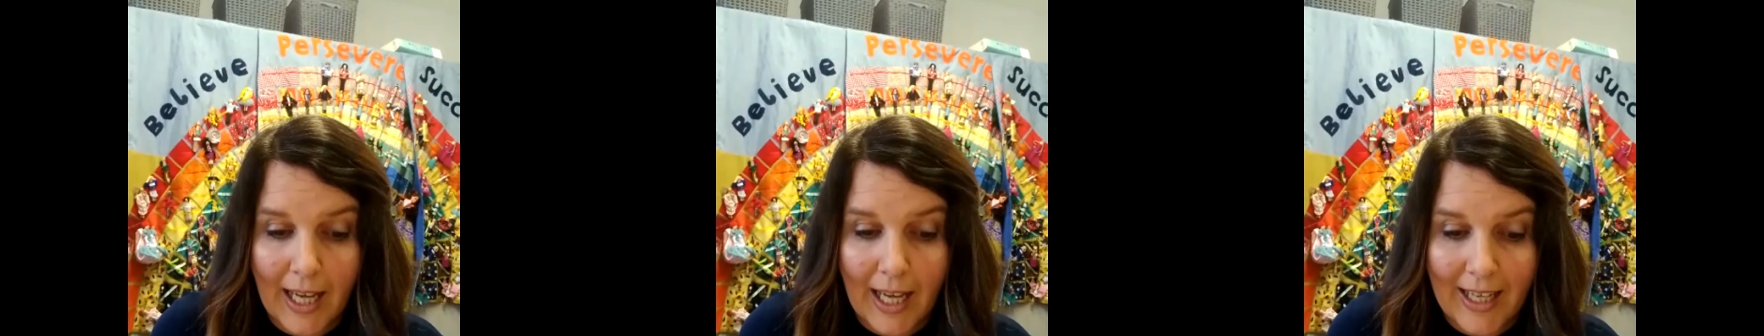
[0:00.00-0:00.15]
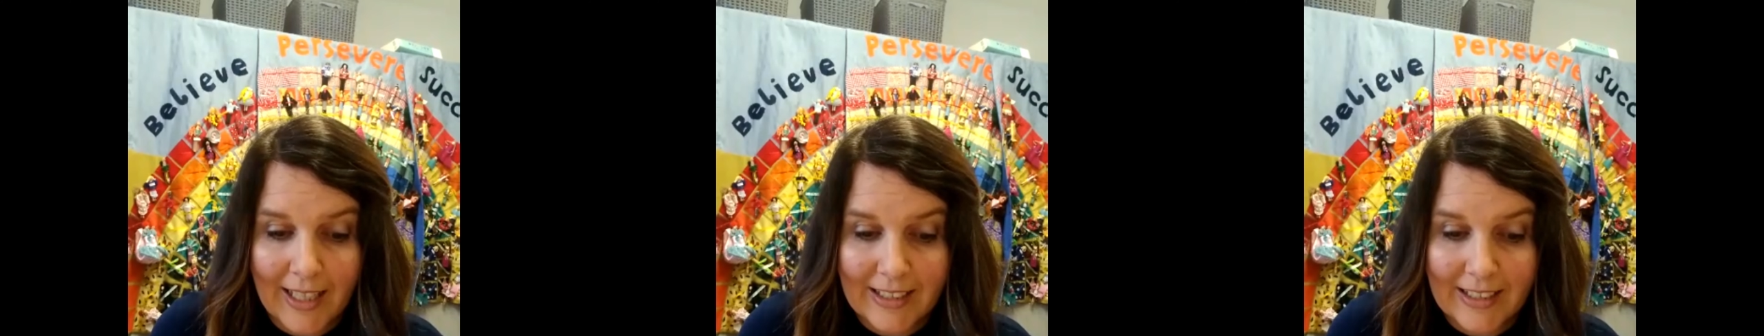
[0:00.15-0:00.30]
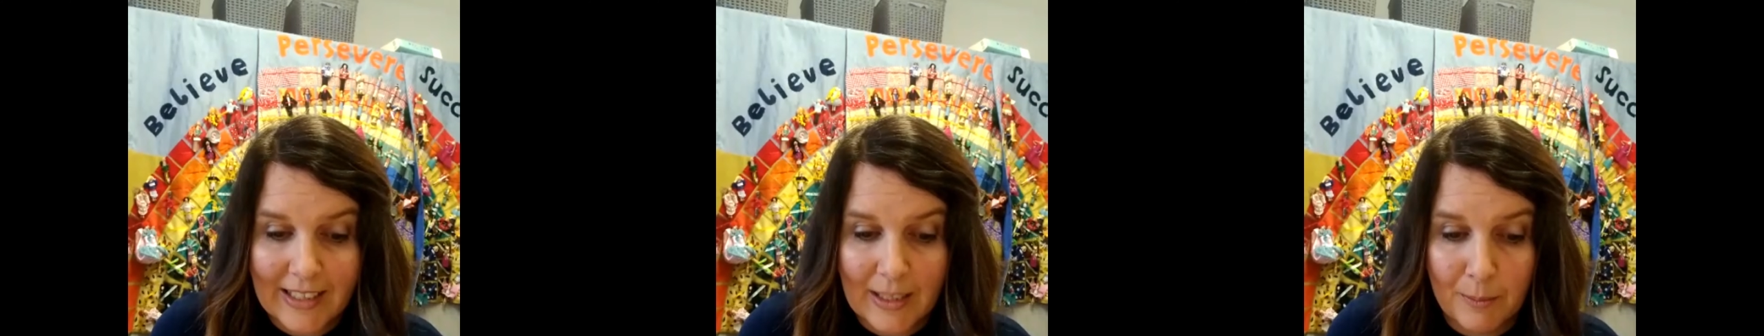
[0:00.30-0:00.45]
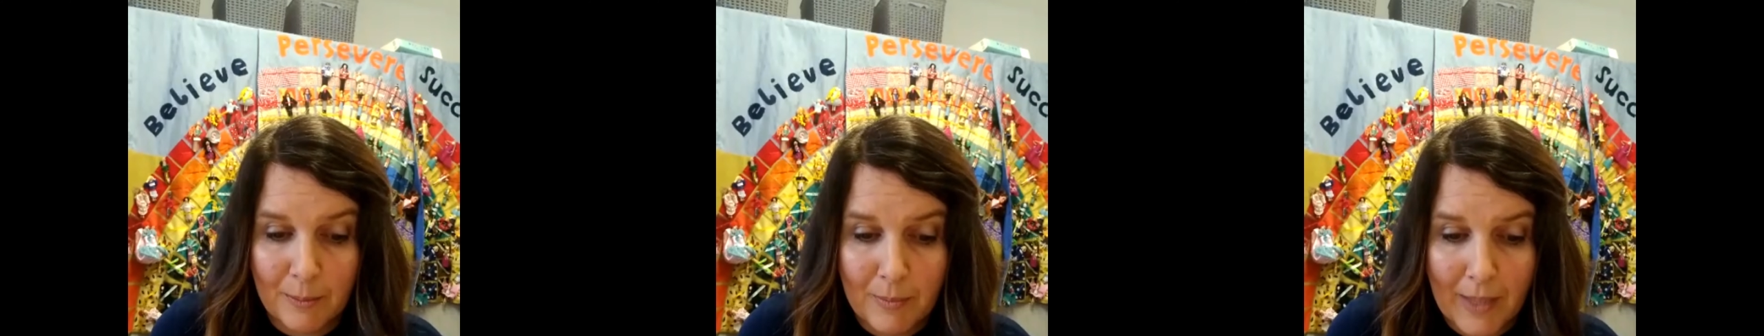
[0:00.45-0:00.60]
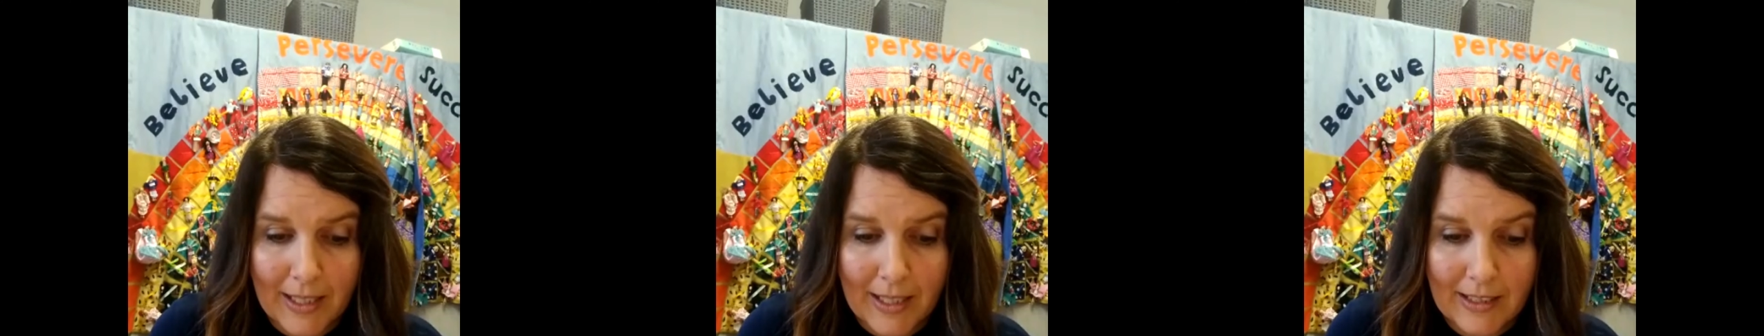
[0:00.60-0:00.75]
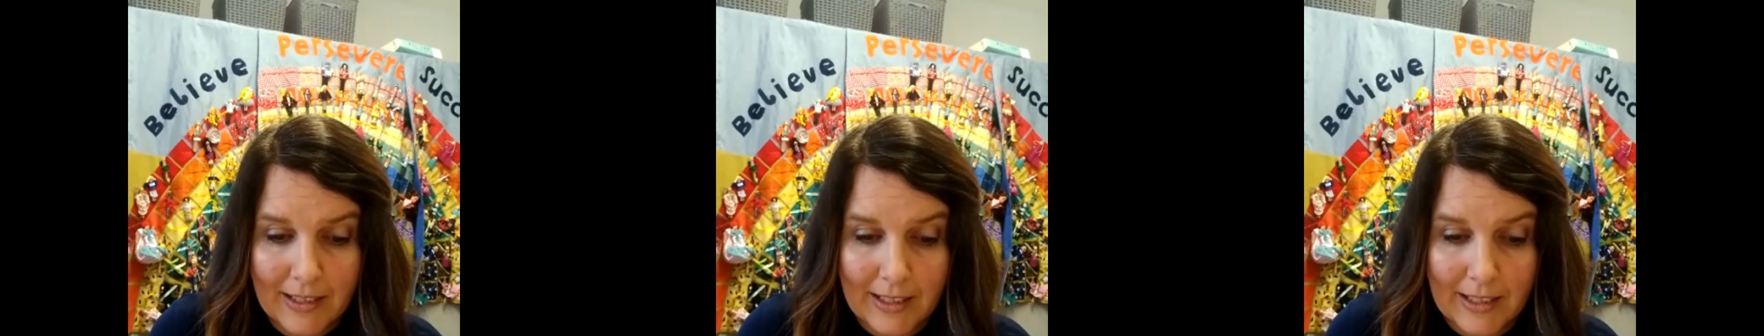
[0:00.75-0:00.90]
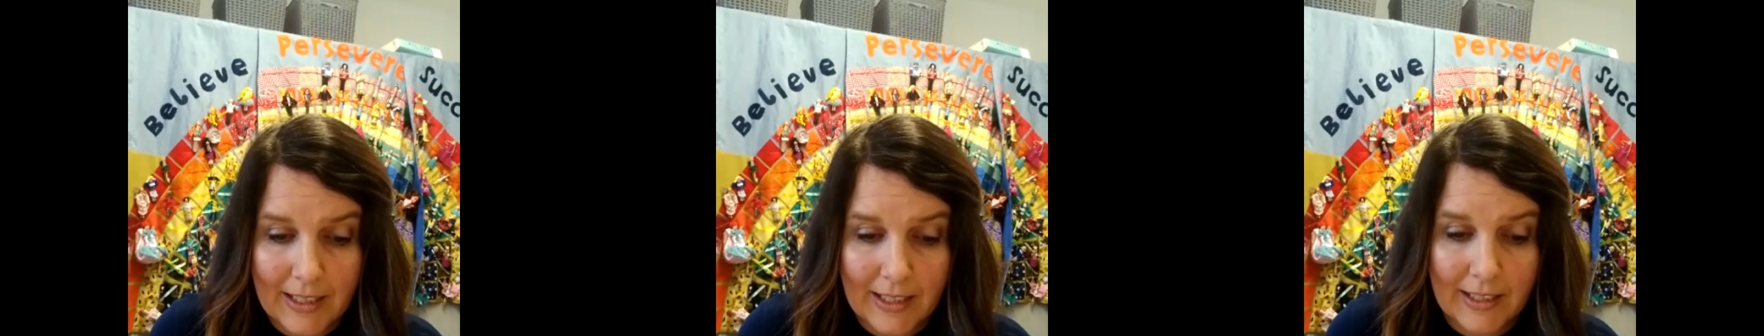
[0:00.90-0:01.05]
and
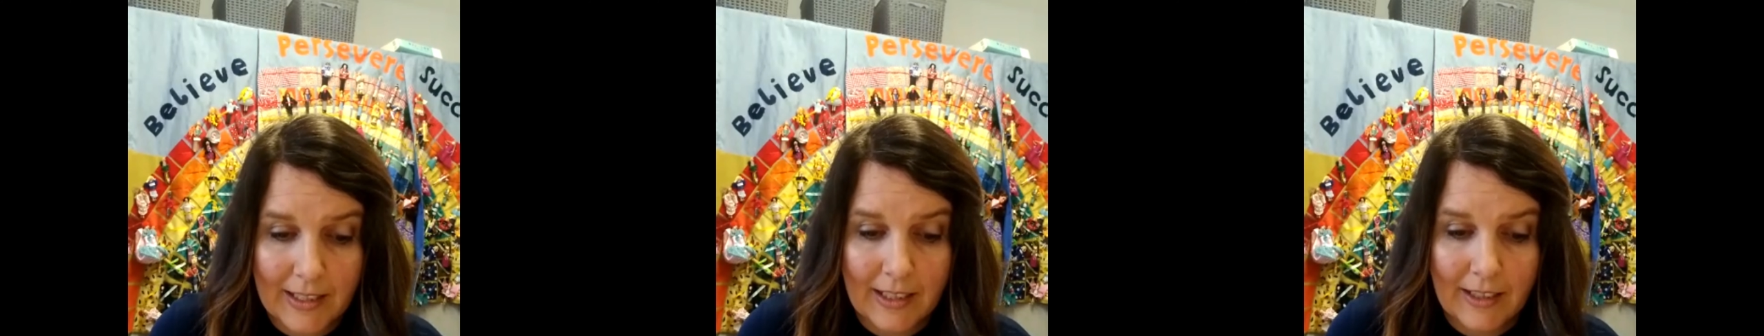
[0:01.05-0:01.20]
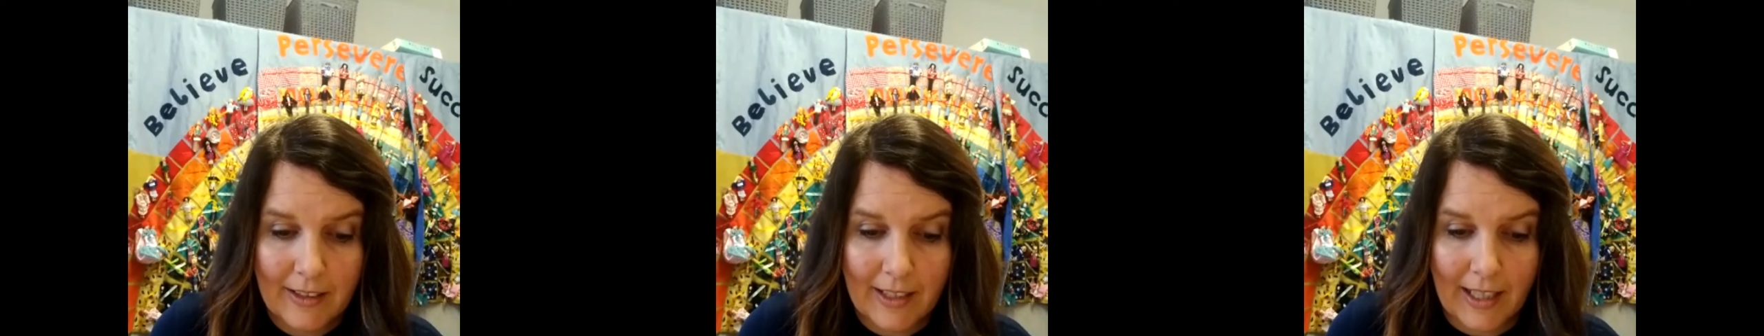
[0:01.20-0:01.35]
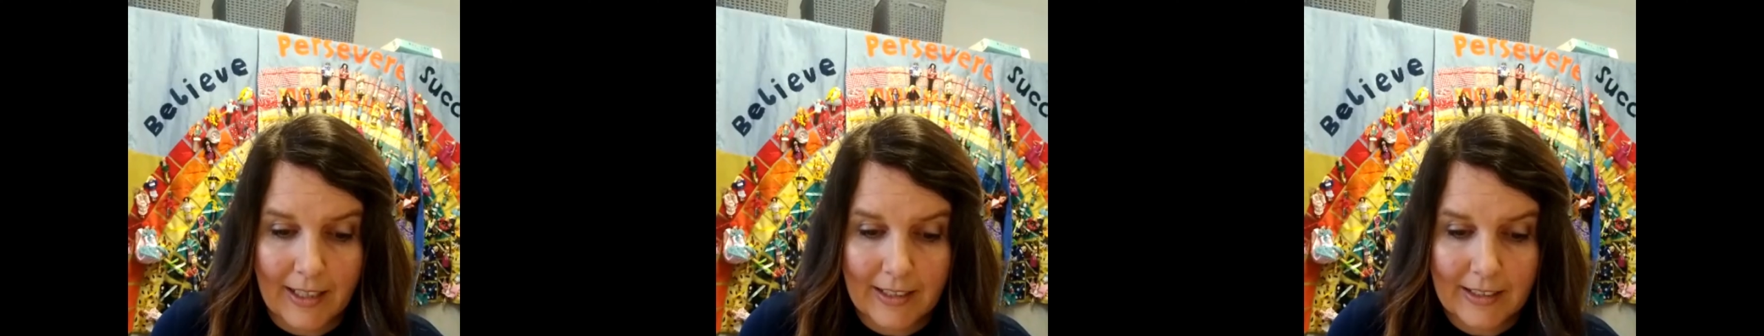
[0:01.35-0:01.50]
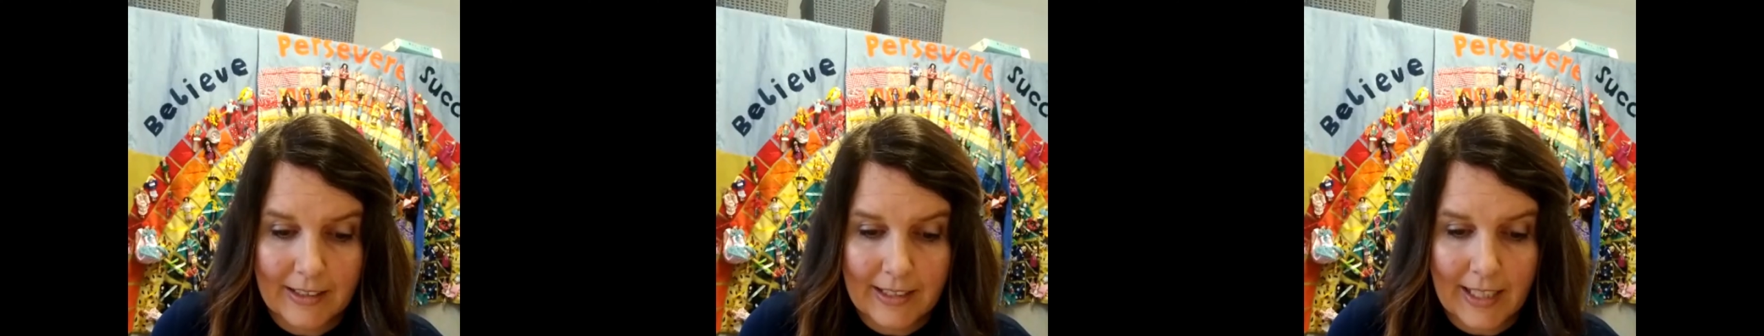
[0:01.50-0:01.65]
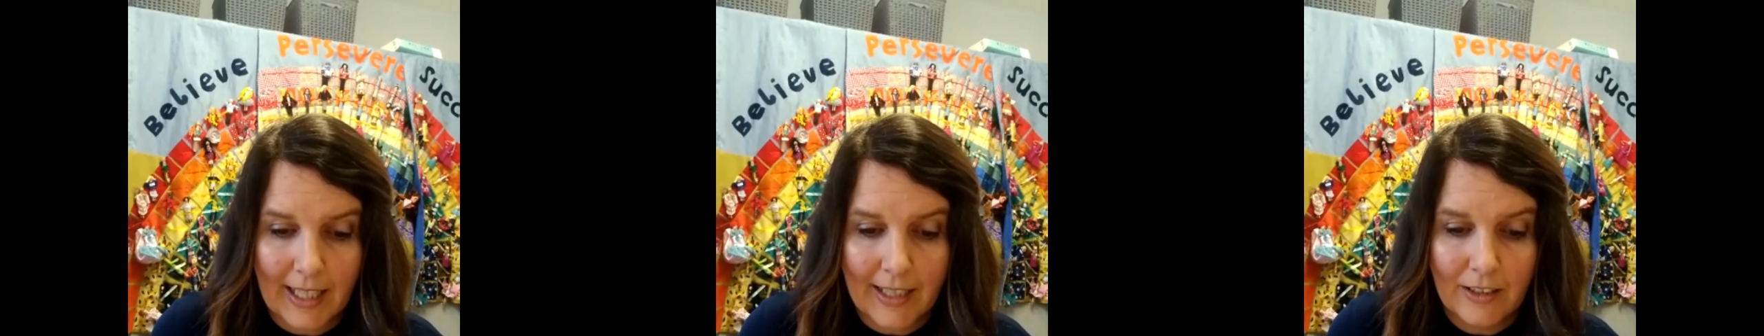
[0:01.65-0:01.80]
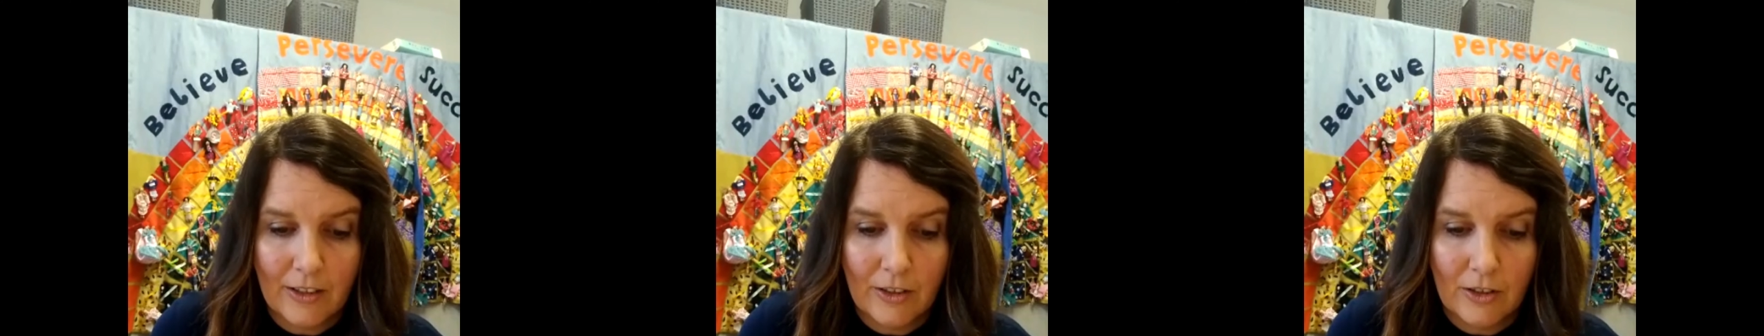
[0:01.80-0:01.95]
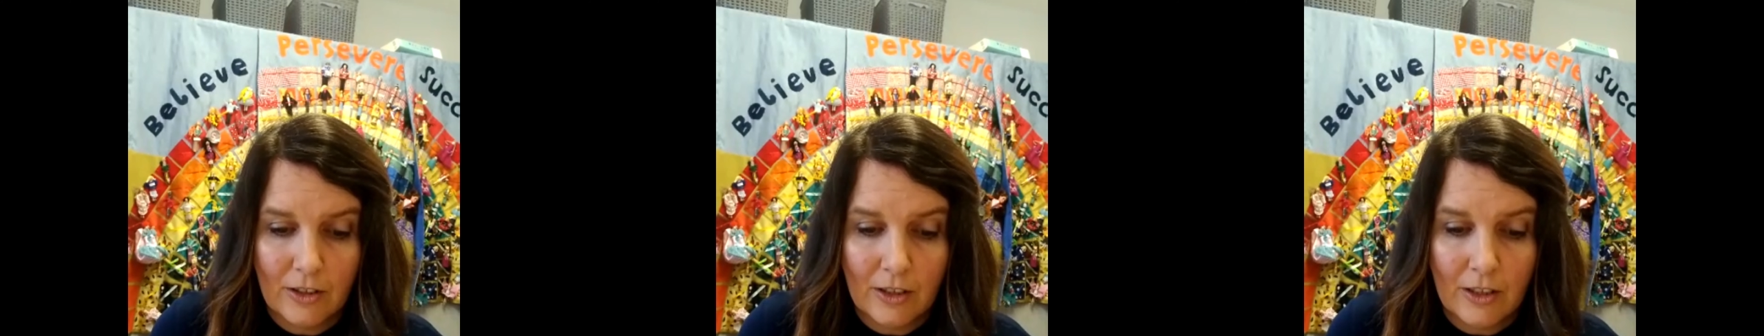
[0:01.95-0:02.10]
demanded that
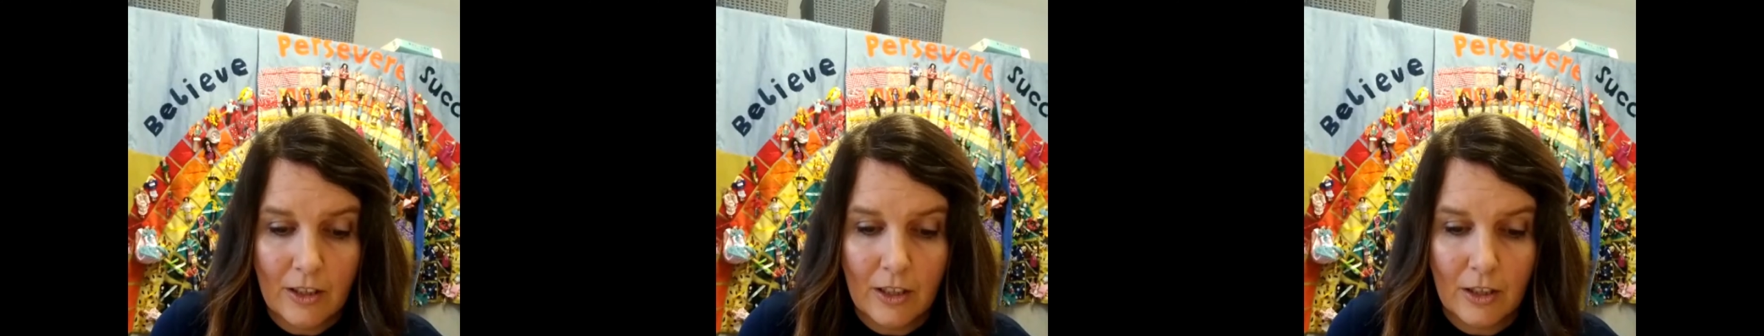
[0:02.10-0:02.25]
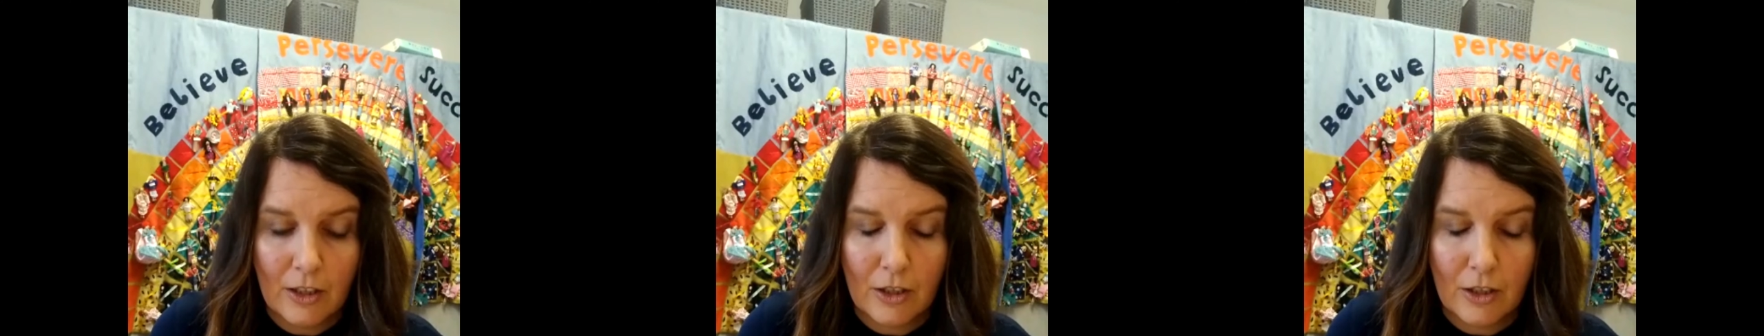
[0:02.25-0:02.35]
Daniel